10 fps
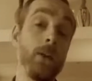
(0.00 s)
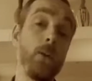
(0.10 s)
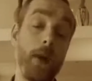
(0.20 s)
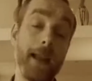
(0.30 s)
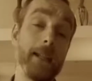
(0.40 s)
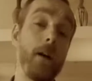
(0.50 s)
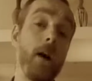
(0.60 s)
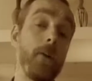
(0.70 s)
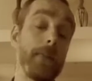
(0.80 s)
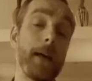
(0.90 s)
You're getting
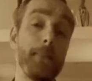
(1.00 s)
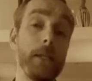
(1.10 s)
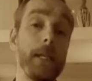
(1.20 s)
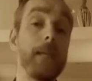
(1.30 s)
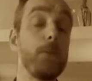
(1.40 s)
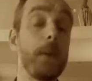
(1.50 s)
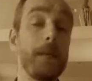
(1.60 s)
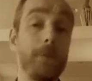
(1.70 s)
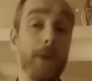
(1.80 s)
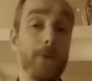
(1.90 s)
half of that money,
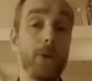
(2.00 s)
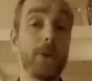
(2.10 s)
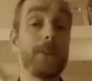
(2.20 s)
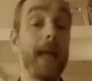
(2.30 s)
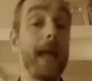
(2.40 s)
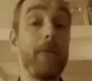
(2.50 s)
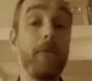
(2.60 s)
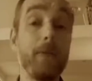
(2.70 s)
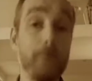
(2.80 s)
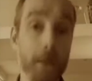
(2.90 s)
$25
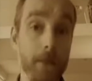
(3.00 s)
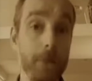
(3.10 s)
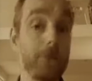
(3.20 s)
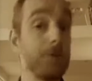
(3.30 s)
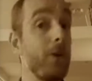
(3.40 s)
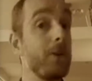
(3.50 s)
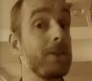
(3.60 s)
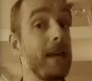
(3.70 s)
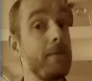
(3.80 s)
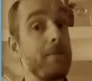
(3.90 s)
every month, for as long as
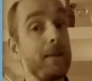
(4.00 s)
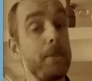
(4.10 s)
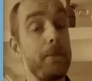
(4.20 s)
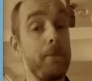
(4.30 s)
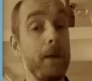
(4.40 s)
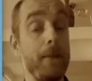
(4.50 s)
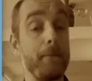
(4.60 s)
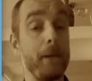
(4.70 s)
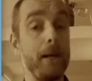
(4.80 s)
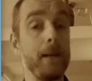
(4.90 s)
they remain a
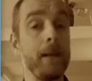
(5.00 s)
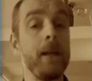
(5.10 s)
member.